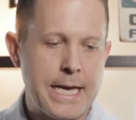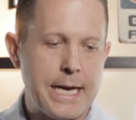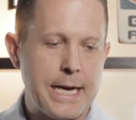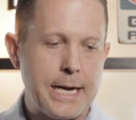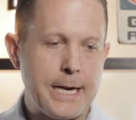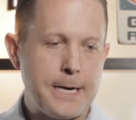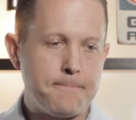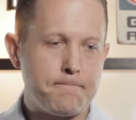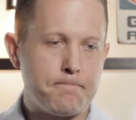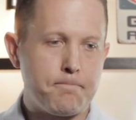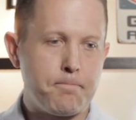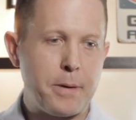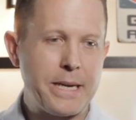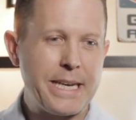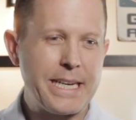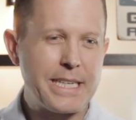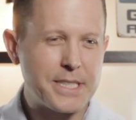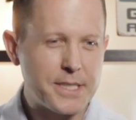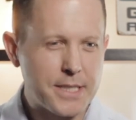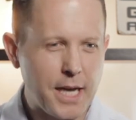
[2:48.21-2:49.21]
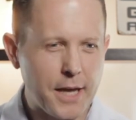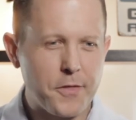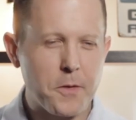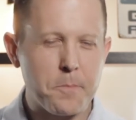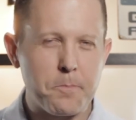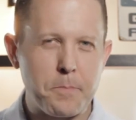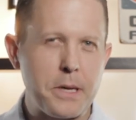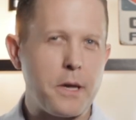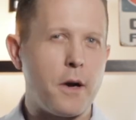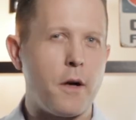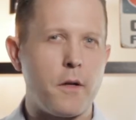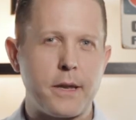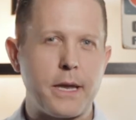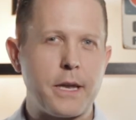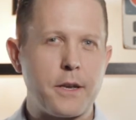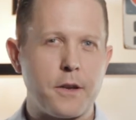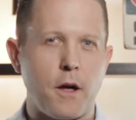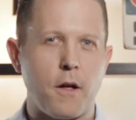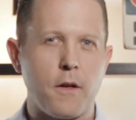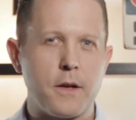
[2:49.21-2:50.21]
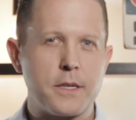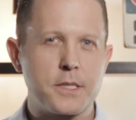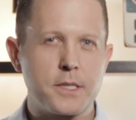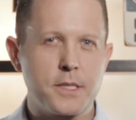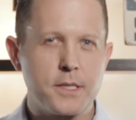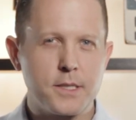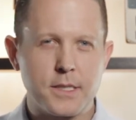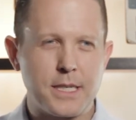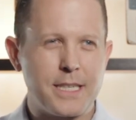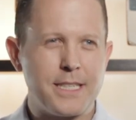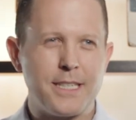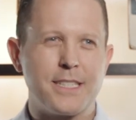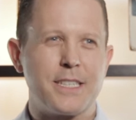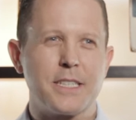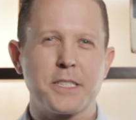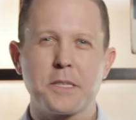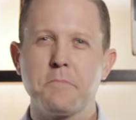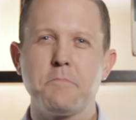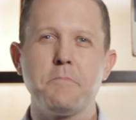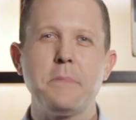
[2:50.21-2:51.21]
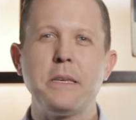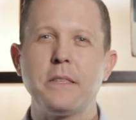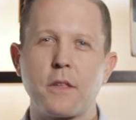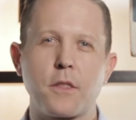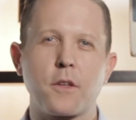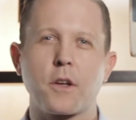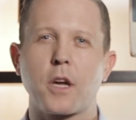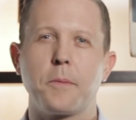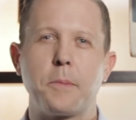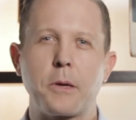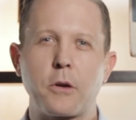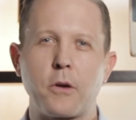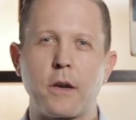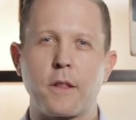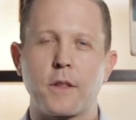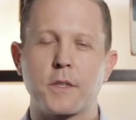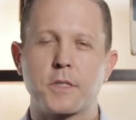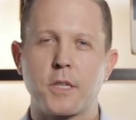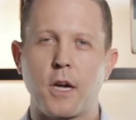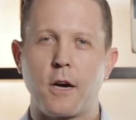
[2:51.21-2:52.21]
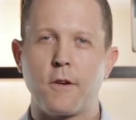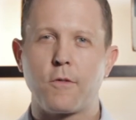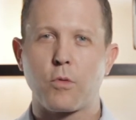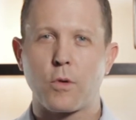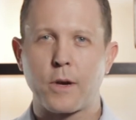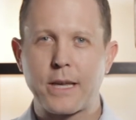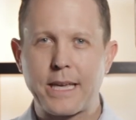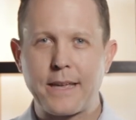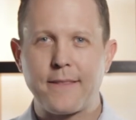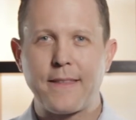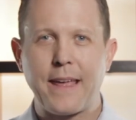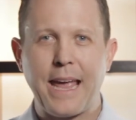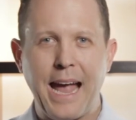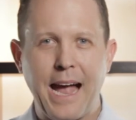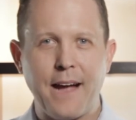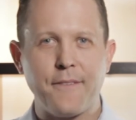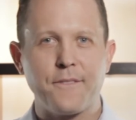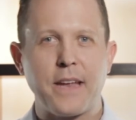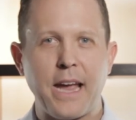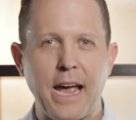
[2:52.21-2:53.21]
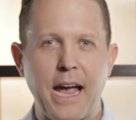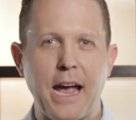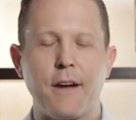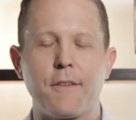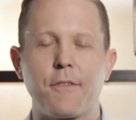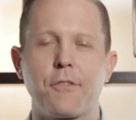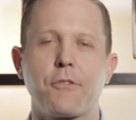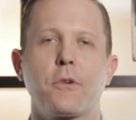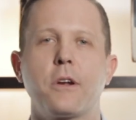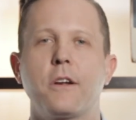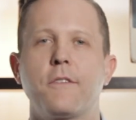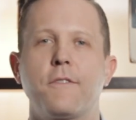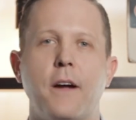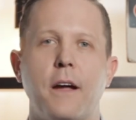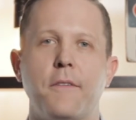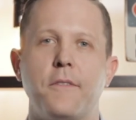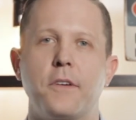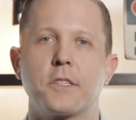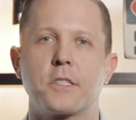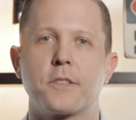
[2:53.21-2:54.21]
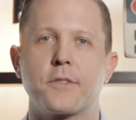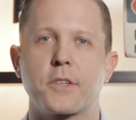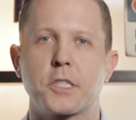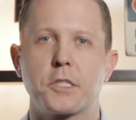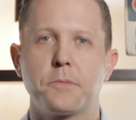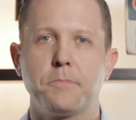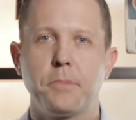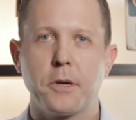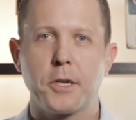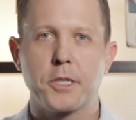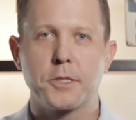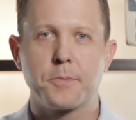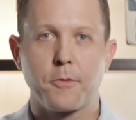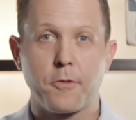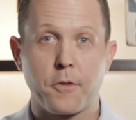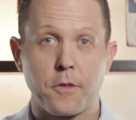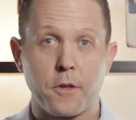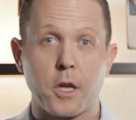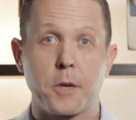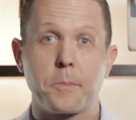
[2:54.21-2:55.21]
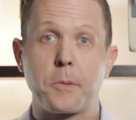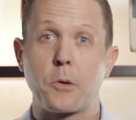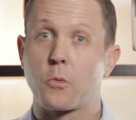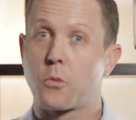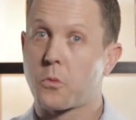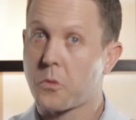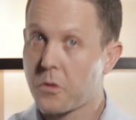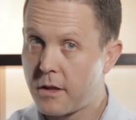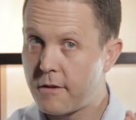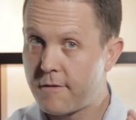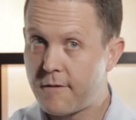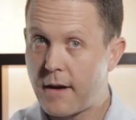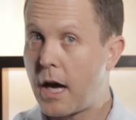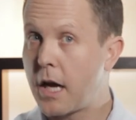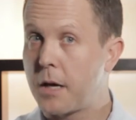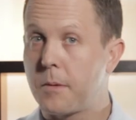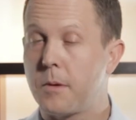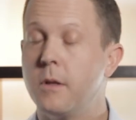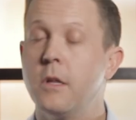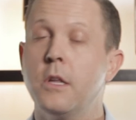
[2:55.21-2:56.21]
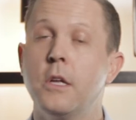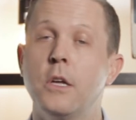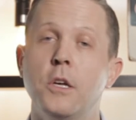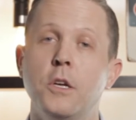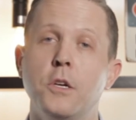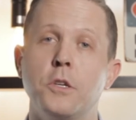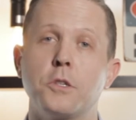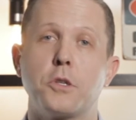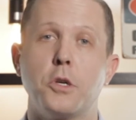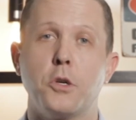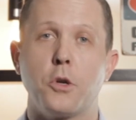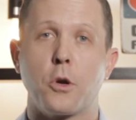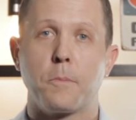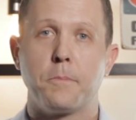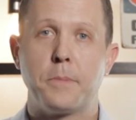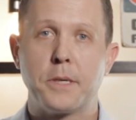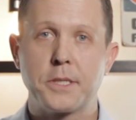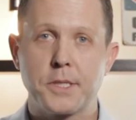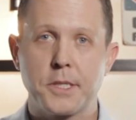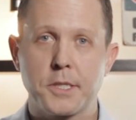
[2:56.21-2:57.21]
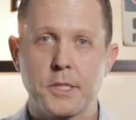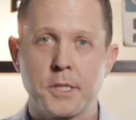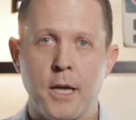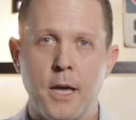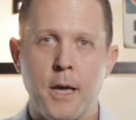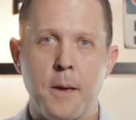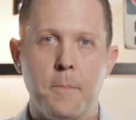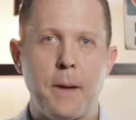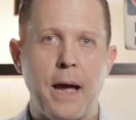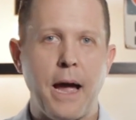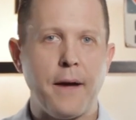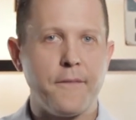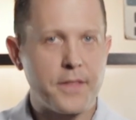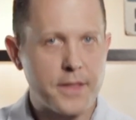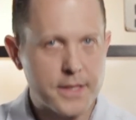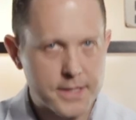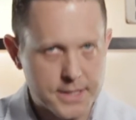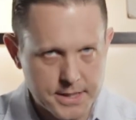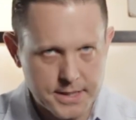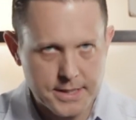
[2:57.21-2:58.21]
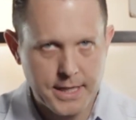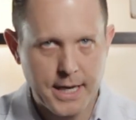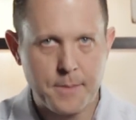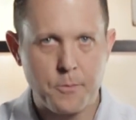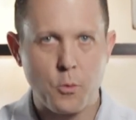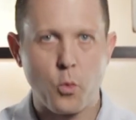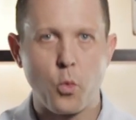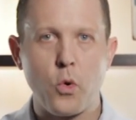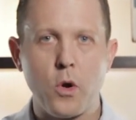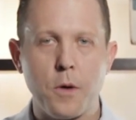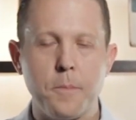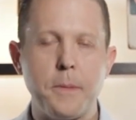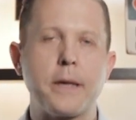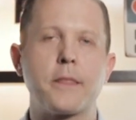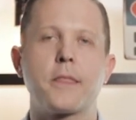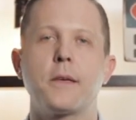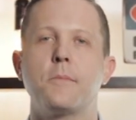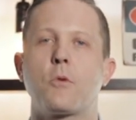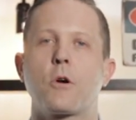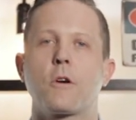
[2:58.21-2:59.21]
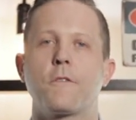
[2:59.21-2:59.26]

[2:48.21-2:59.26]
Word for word: Um, but it's not the be all and end all. It, it doesn't mean that they're going to be great at the software. Again, they have to have three to five years of experience before they're going to be really valuable to your business. But having this exam will make them more